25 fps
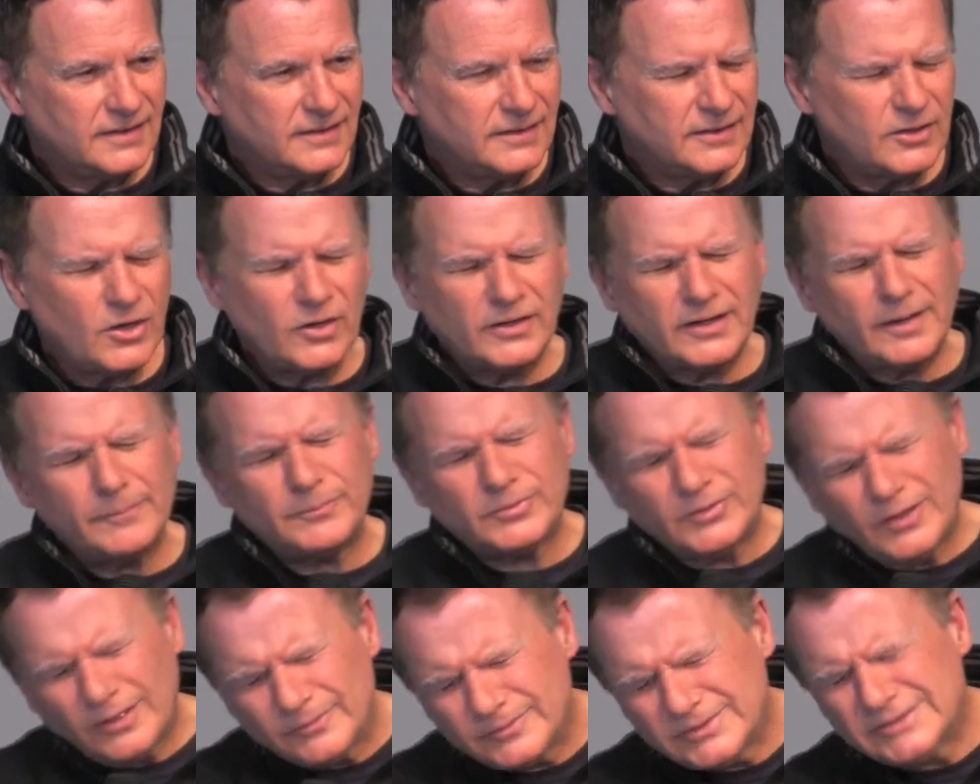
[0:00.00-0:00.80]
God, I
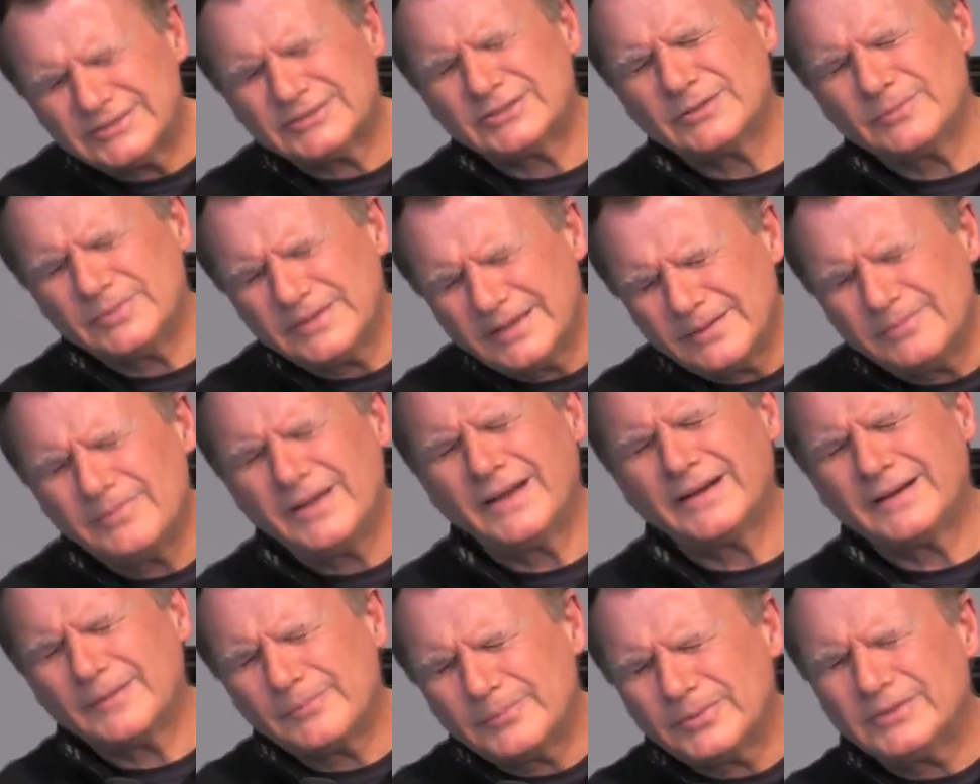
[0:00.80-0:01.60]
promise to be a
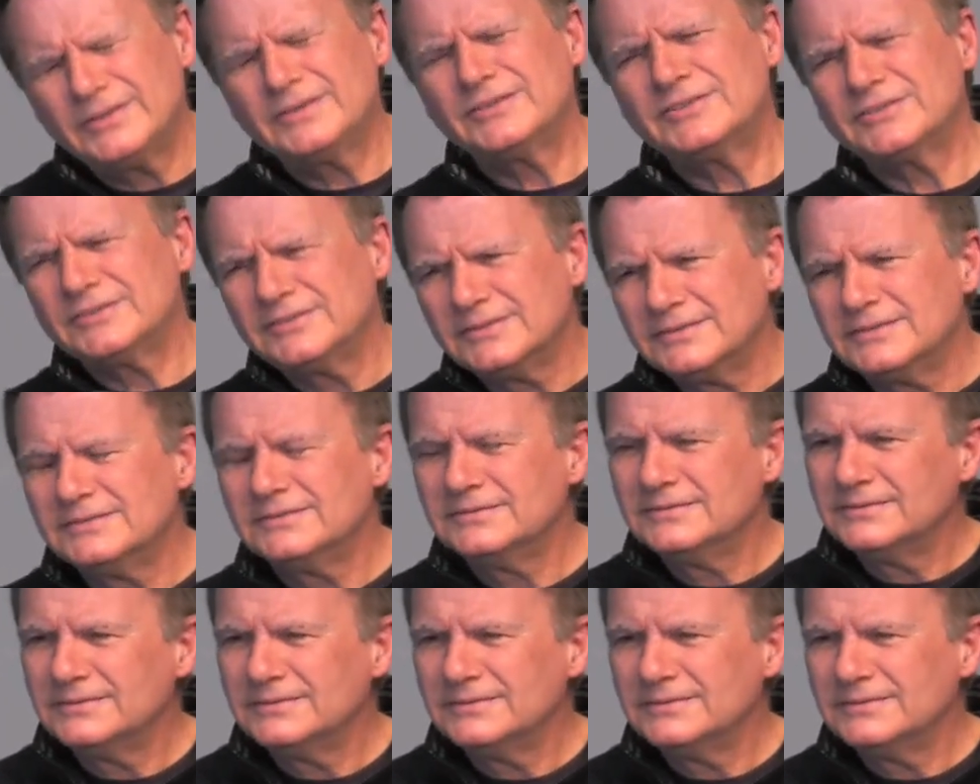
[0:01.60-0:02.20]
better person.